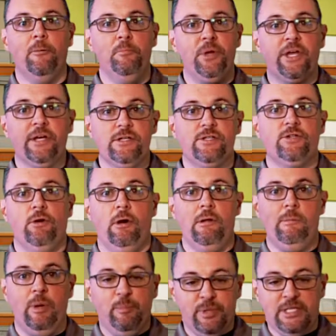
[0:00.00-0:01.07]
because
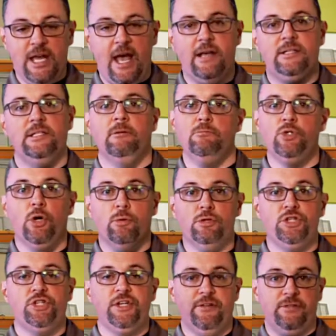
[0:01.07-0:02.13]
sodium and potassium
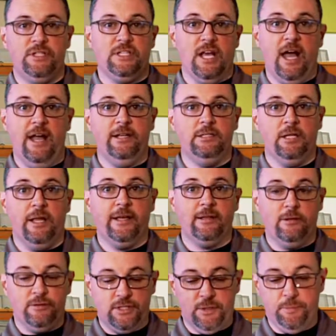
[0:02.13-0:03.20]
don't shift sides like
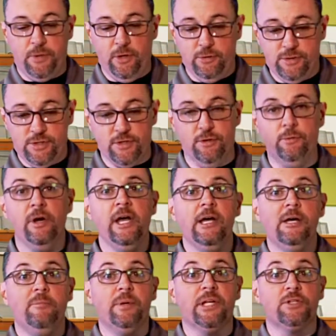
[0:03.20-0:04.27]
they're supposed to
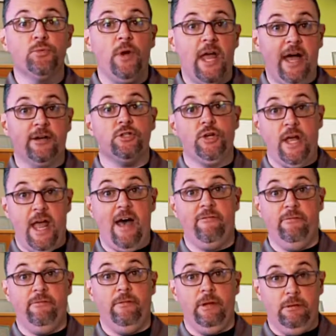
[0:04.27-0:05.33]
because we actually
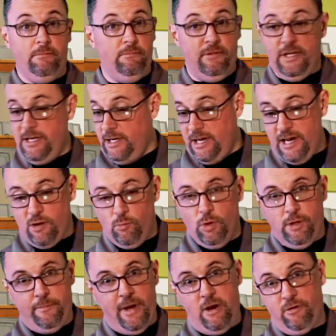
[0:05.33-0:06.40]
have the
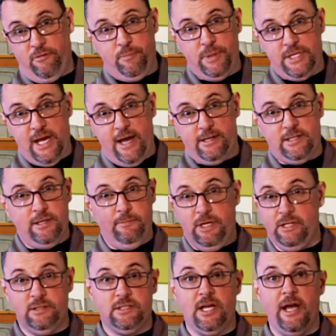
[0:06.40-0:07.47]
equal amount of potassium
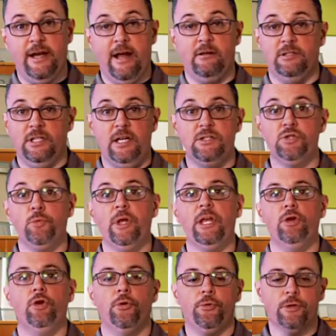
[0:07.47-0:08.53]
inside and outside, so we
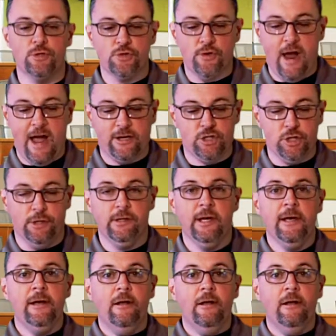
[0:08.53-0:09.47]
get no contraction.